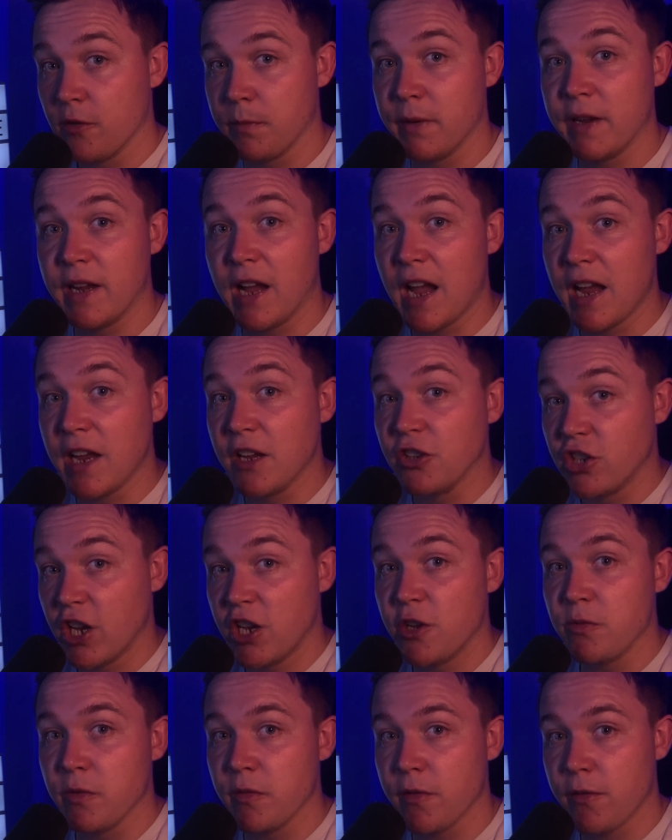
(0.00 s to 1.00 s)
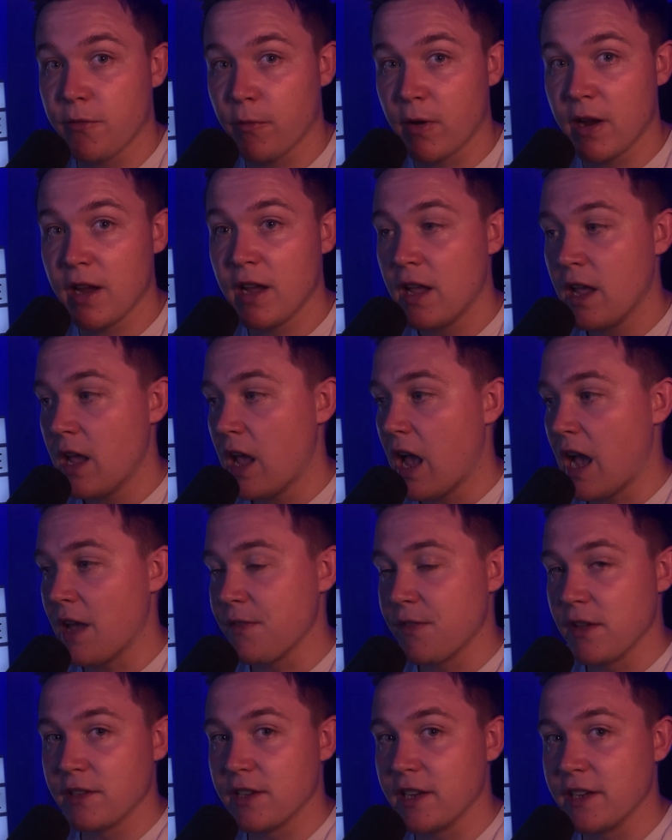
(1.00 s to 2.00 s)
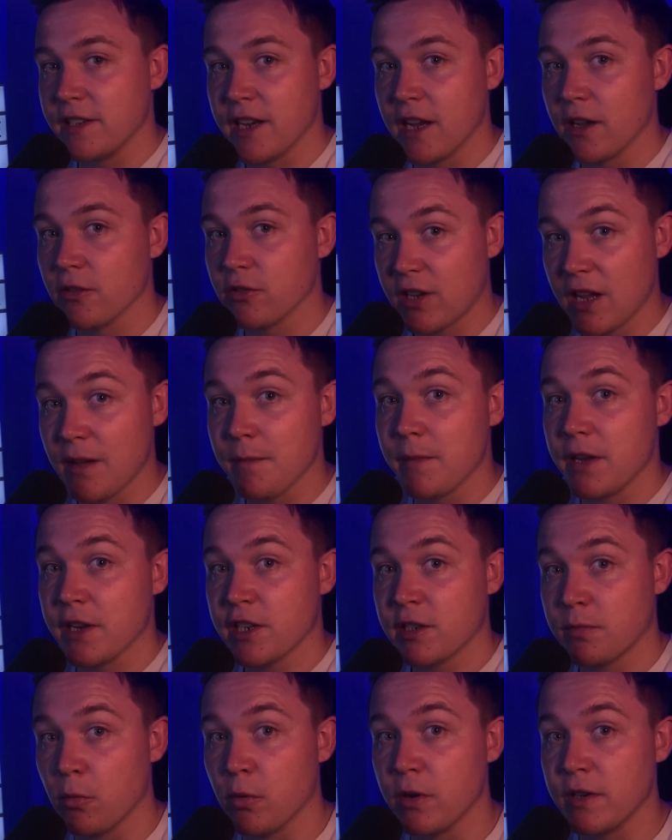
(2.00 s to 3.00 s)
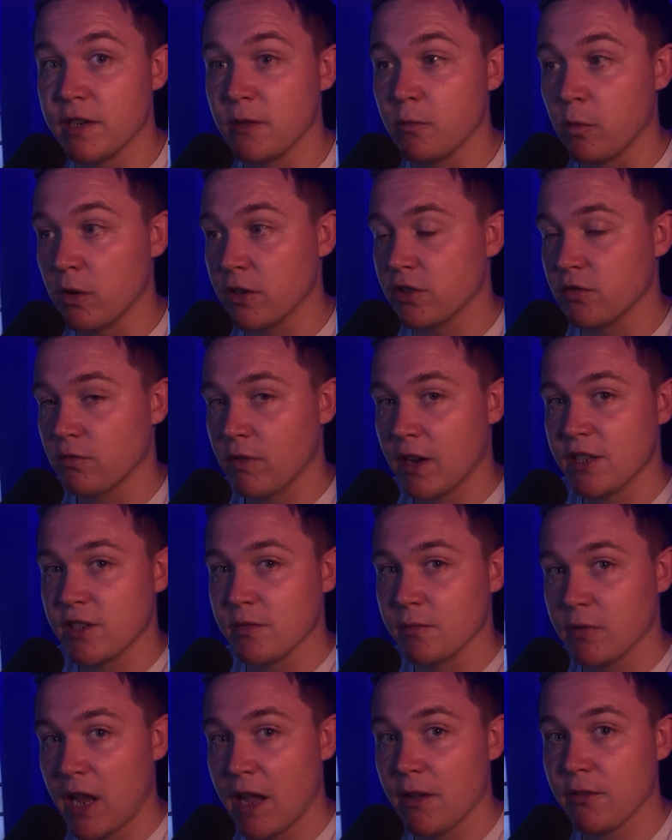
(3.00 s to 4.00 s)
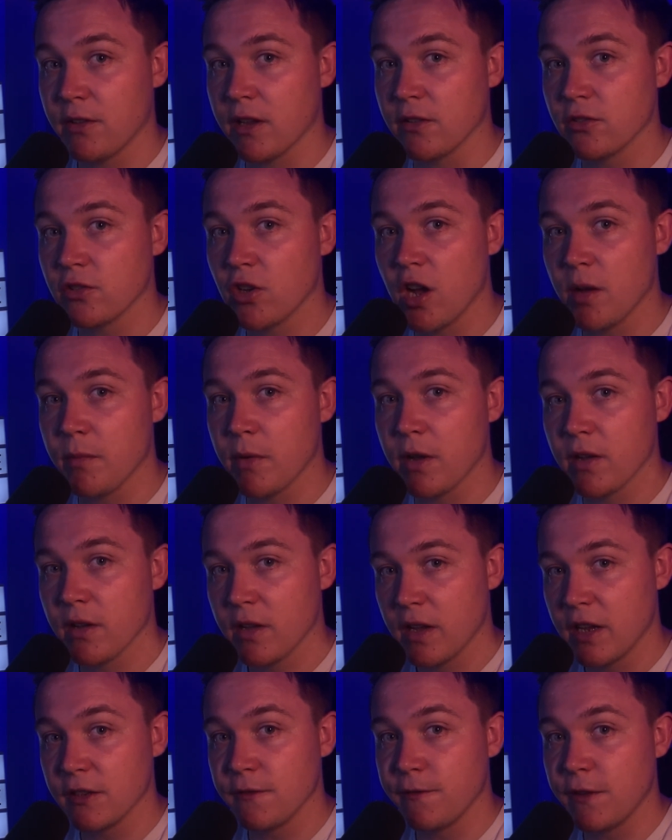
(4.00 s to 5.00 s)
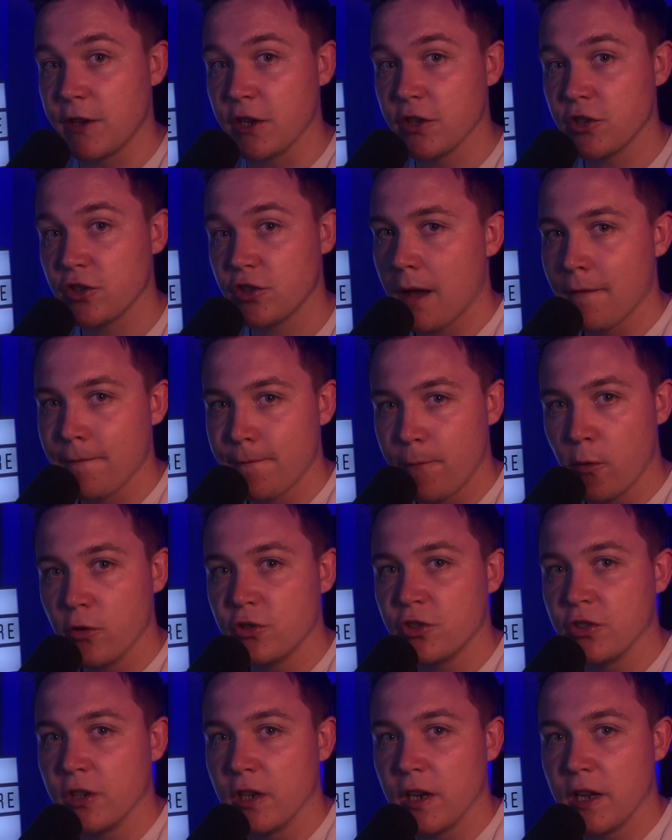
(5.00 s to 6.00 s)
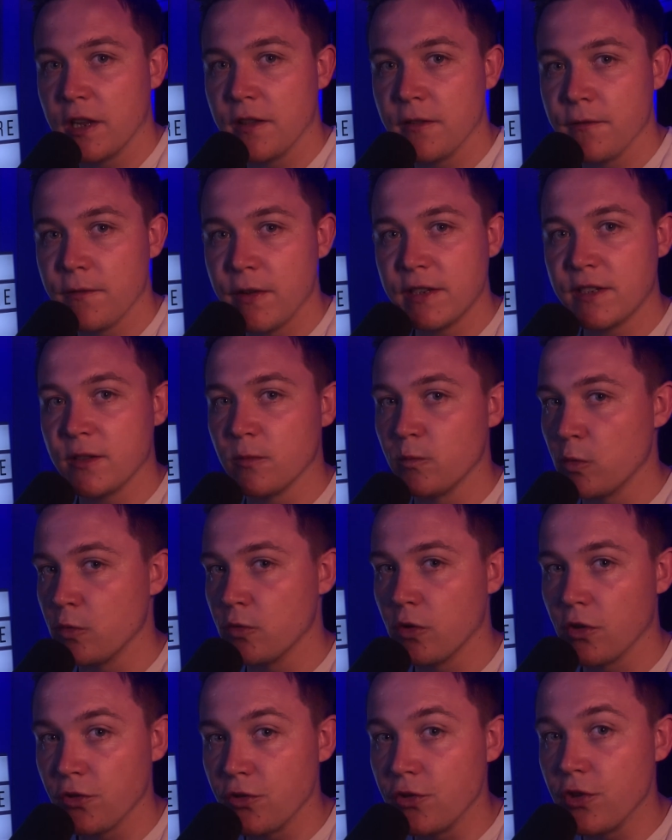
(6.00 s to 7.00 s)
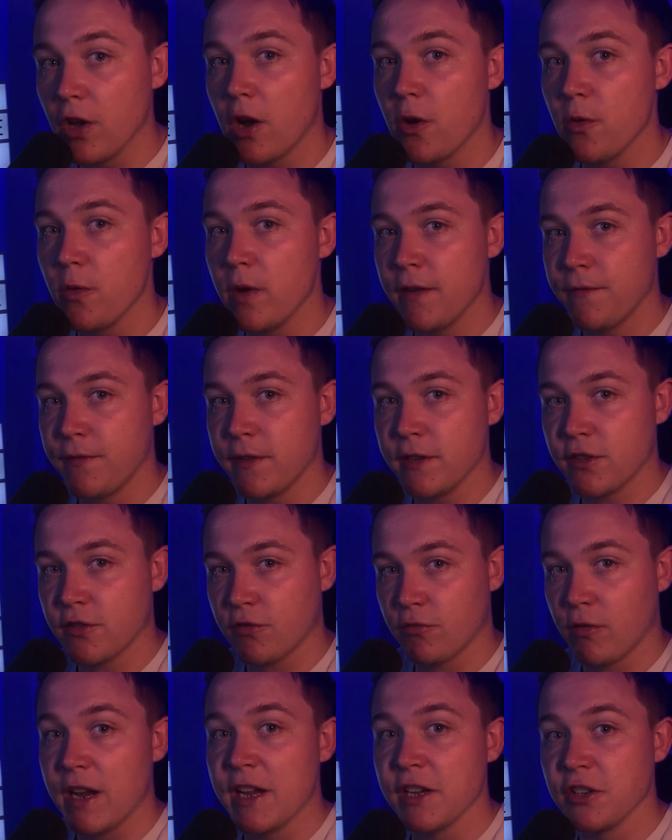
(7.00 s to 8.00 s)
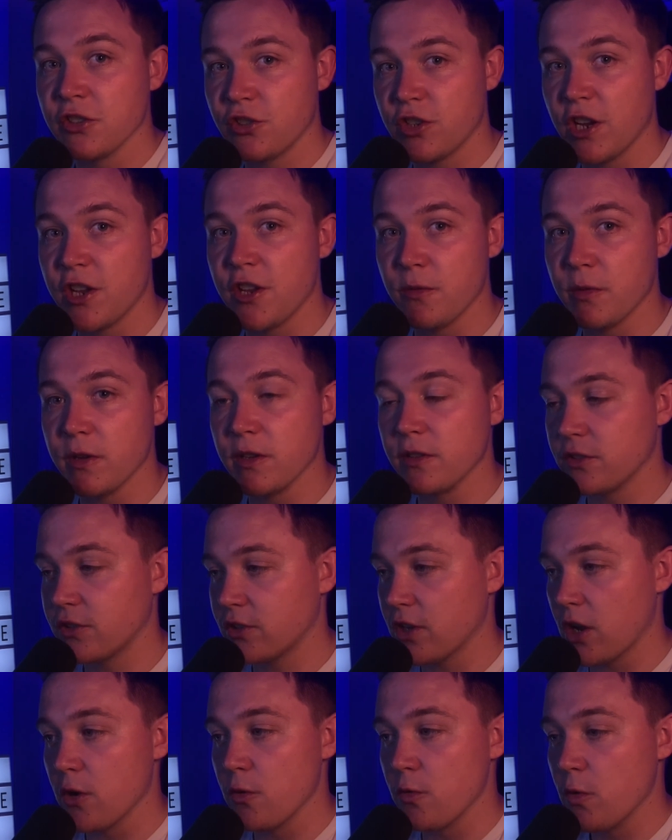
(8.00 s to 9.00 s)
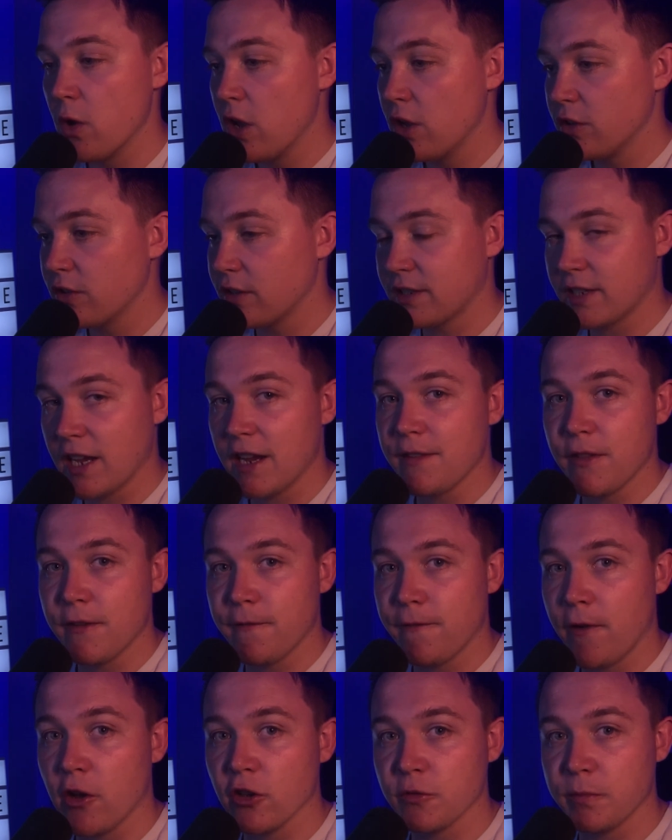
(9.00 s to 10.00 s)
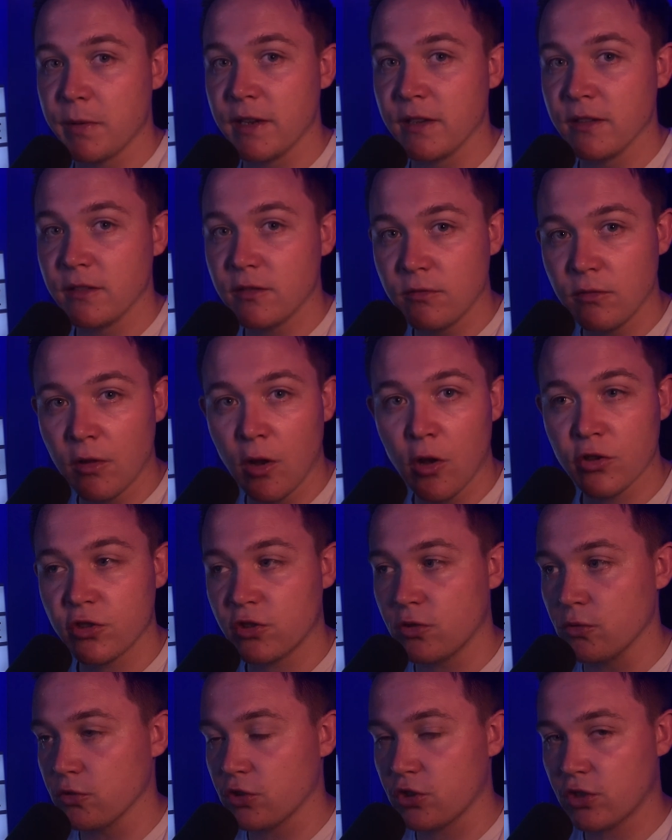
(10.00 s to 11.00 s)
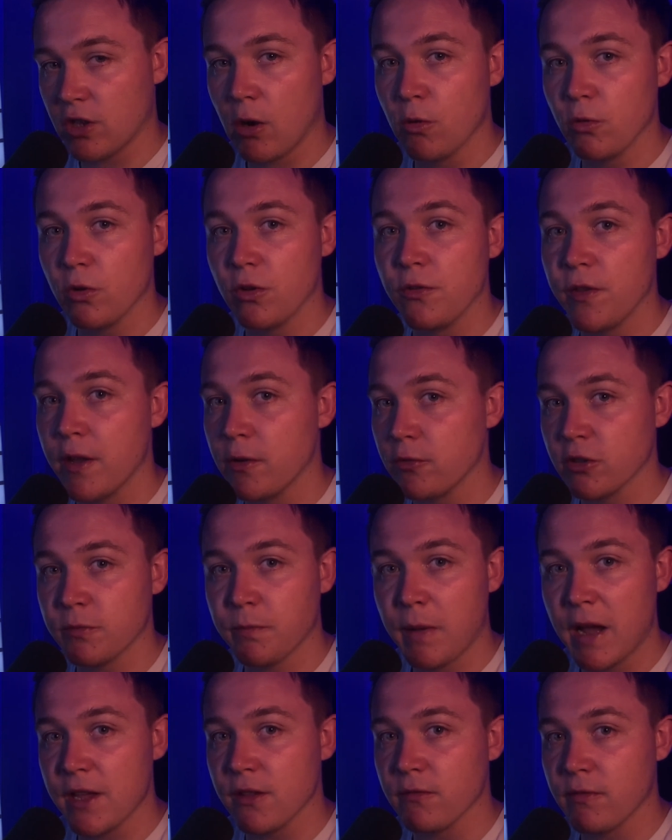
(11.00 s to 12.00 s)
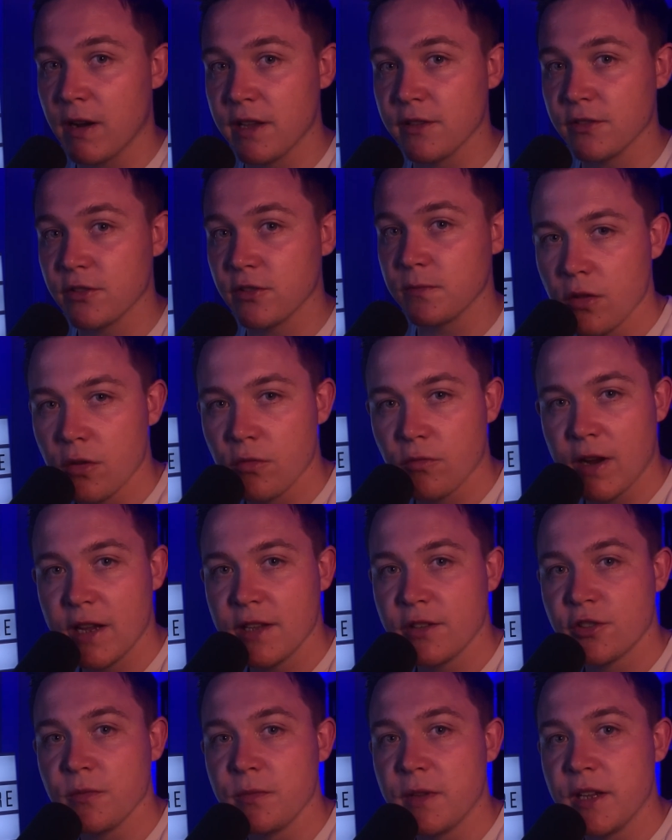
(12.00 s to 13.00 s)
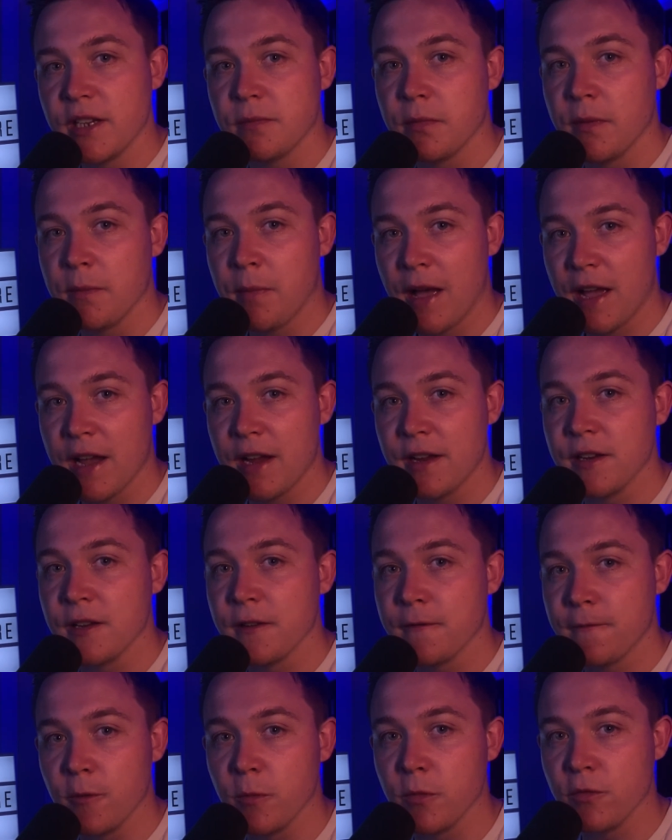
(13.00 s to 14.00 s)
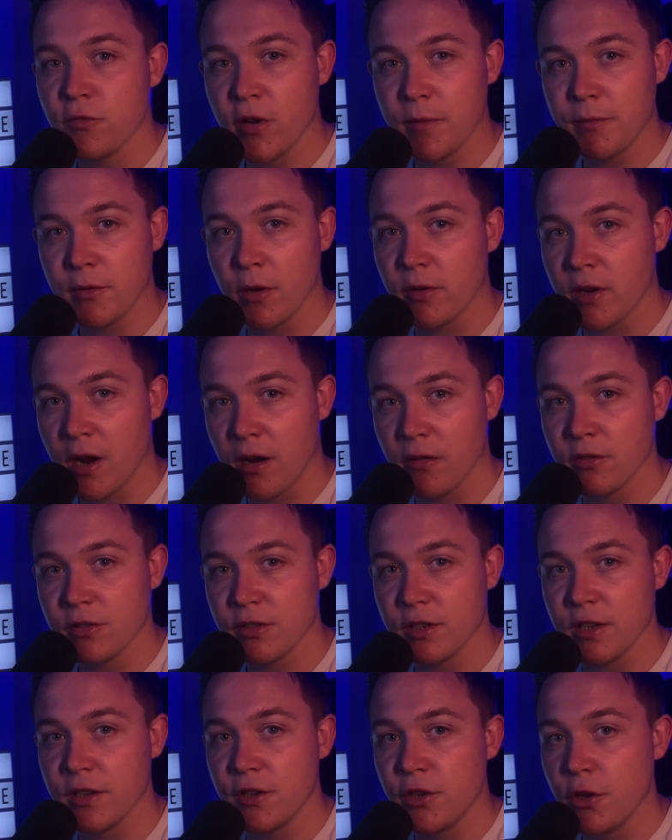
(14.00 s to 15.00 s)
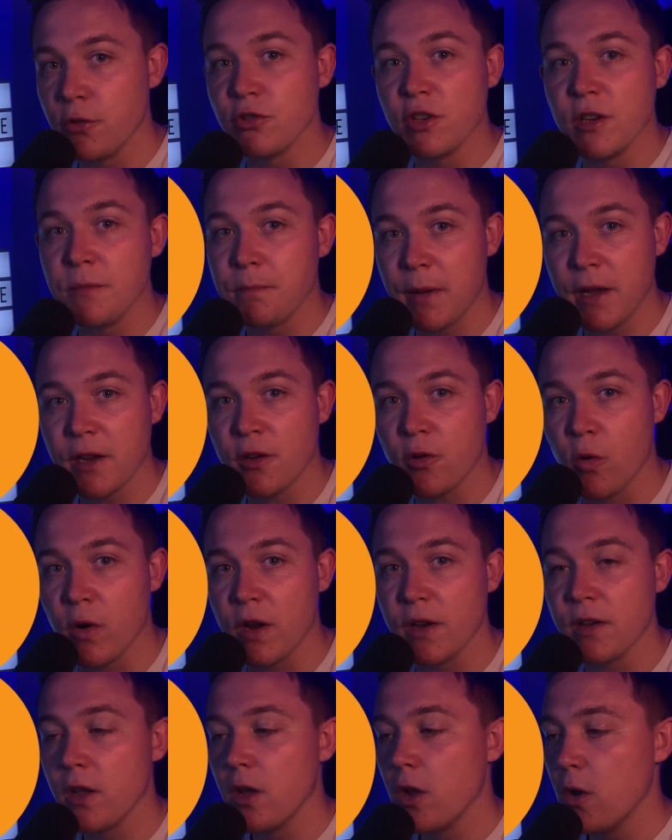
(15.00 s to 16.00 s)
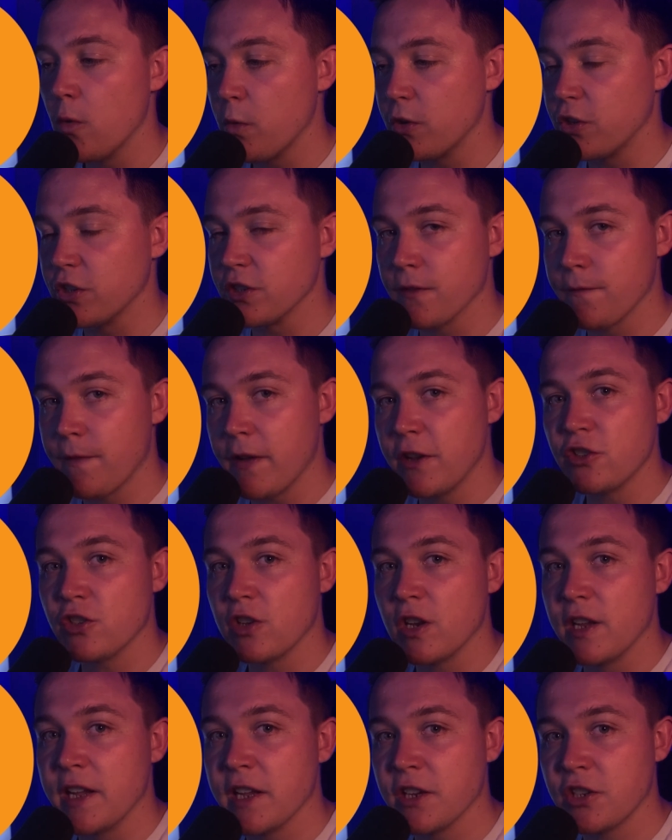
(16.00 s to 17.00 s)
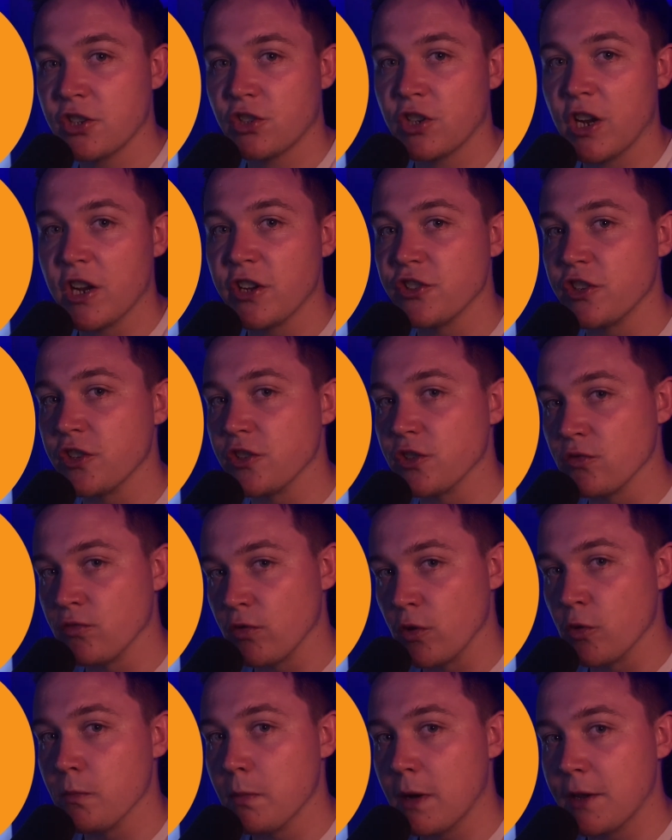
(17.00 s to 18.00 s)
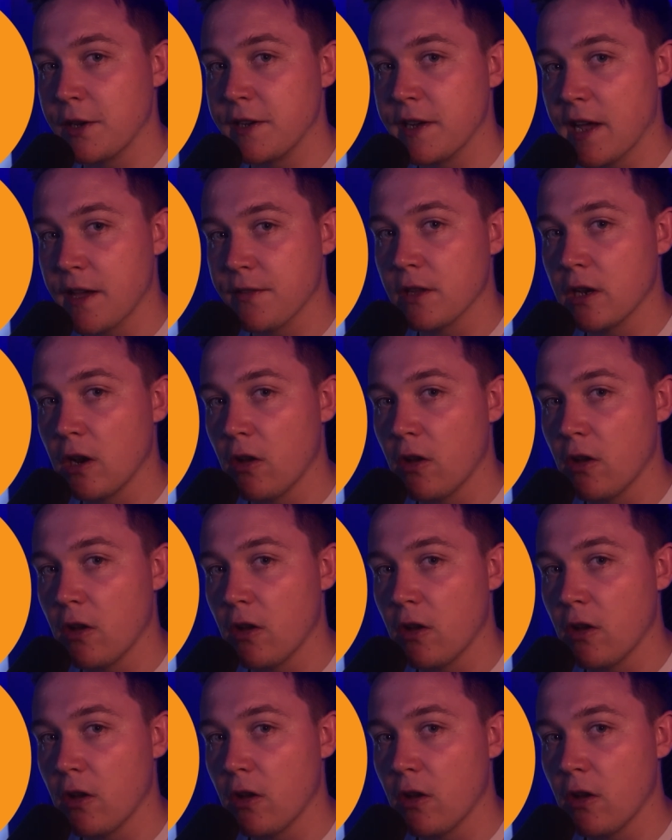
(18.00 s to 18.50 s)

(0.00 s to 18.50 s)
could be a genuine threat and their details can be exploited once the ransom countdown timer has finished. Unfortunately, the victim will not know if this threat is genuine, so to save their files being lost or stolen, they'll just pay the ransom. Ransom needs to be paid in the form of cryptocurrency, usually Bitcoin, which is eventually exchanged into real money down the